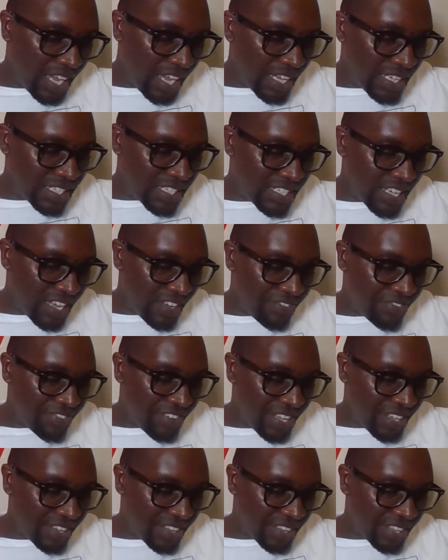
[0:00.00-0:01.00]

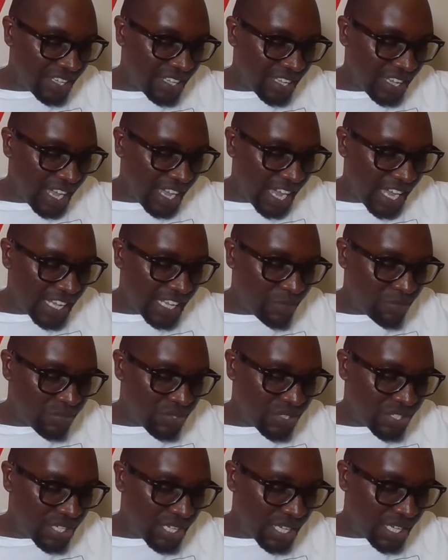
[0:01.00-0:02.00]
Japheth, hi
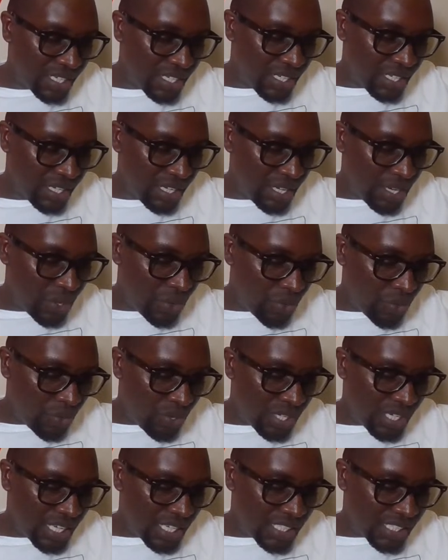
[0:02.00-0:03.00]
MGN.
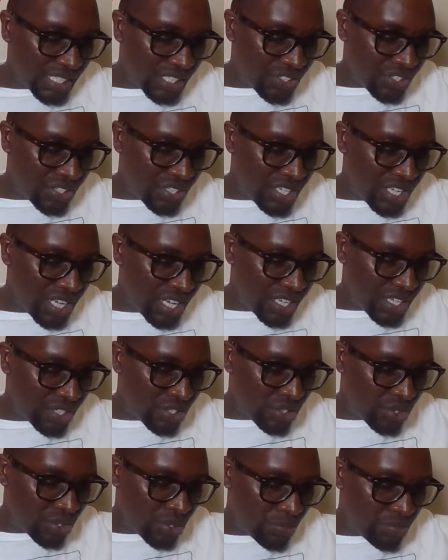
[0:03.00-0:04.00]
What does
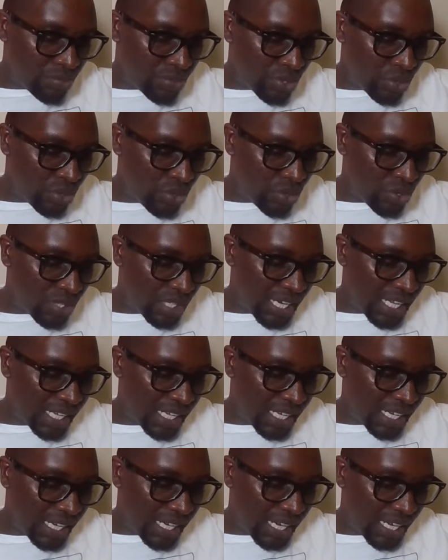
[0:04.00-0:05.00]
engineering jobs look
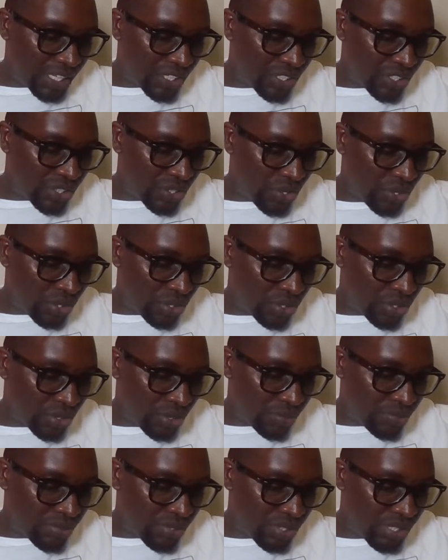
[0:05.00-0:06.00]
like? Electrical
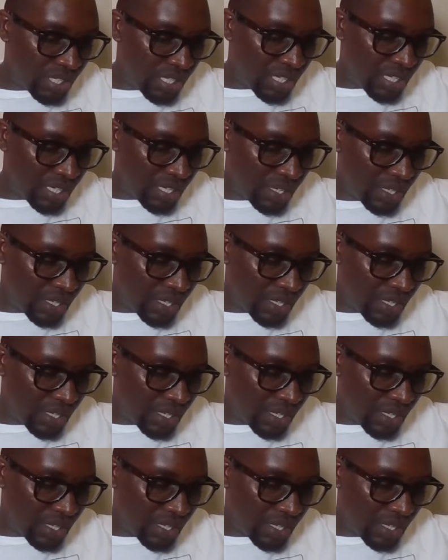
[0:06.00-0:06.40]
jobs.